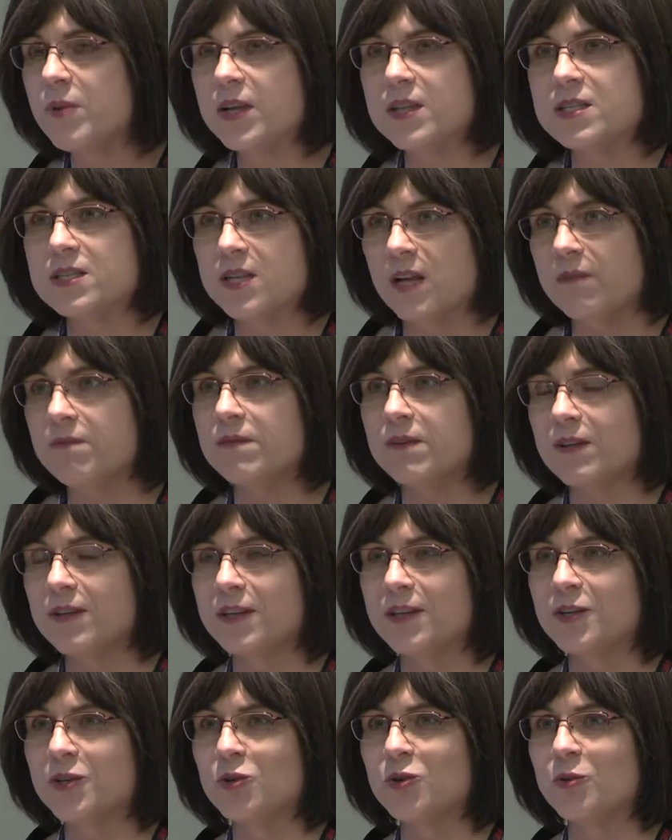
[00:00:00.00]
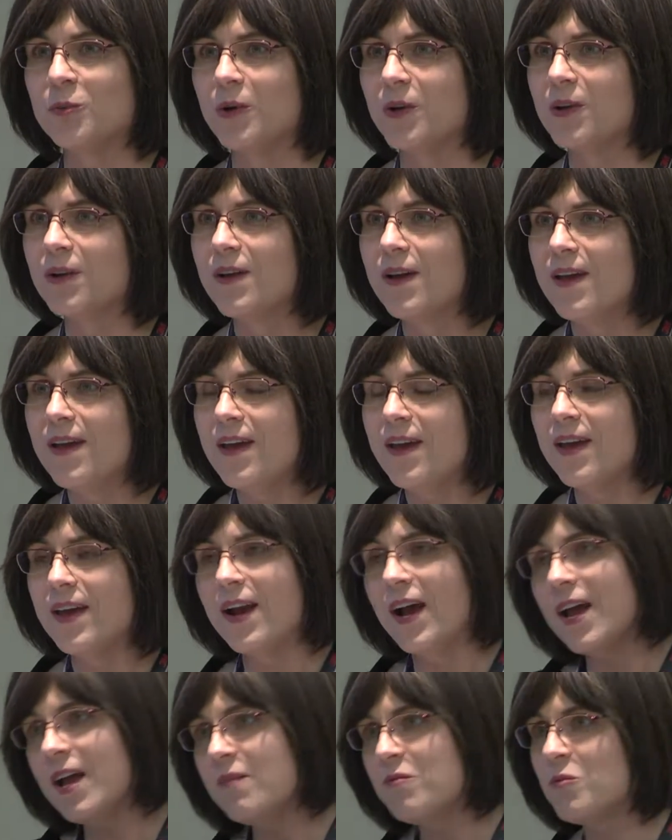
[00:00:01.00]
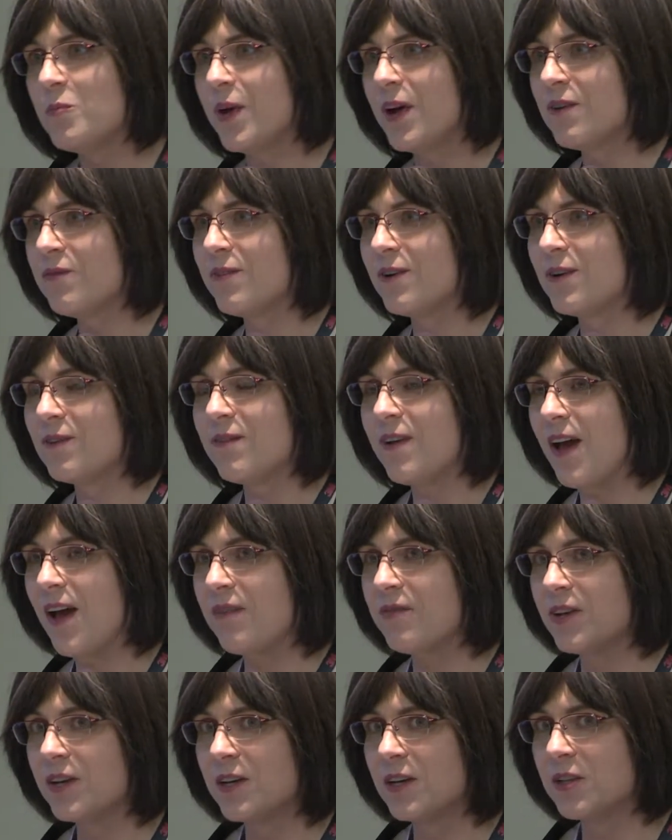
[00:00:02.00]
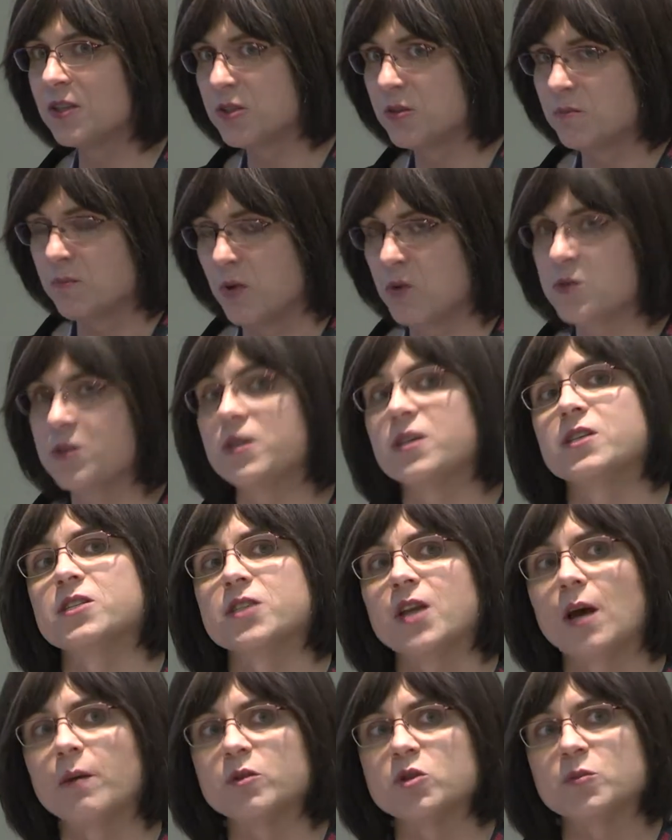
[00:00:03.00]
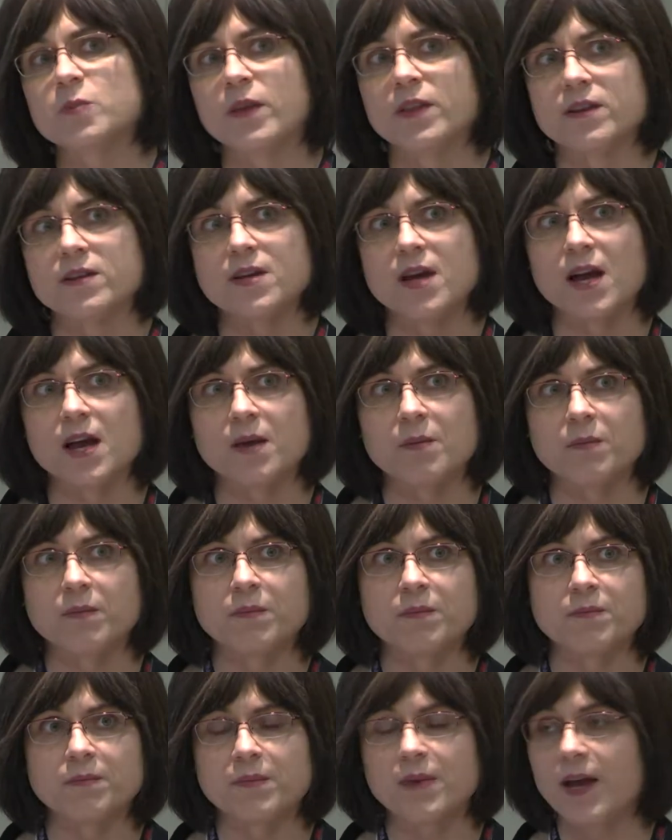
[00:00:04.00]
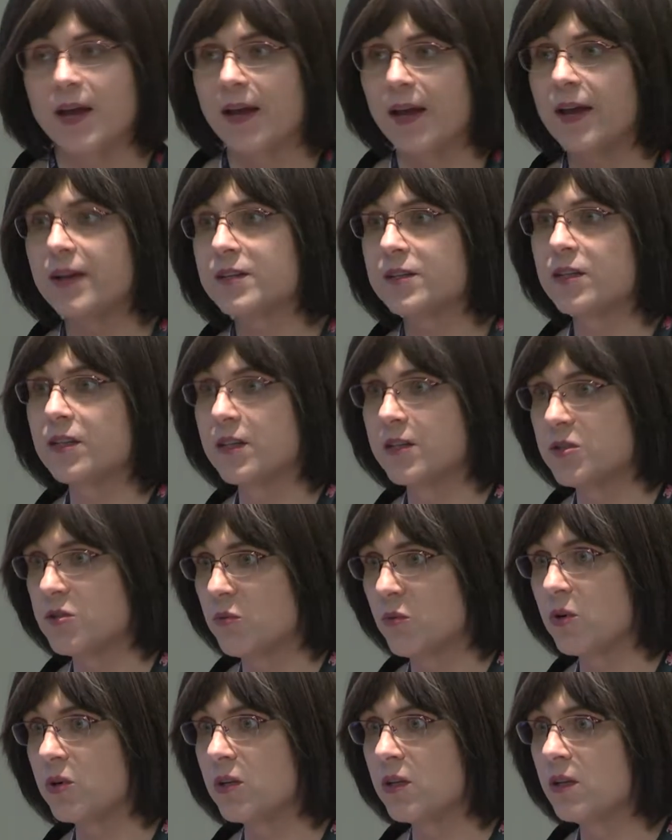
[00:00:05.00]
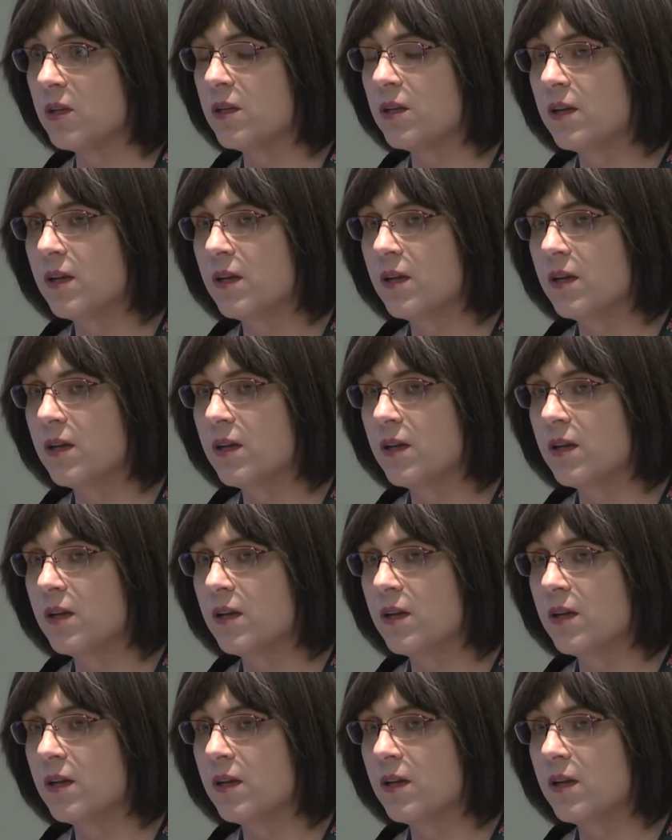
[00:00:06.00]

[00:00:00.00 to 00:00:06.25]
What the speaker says: but it's definitely doable. And I have the benefit of having it mostly established by the time I got to this role.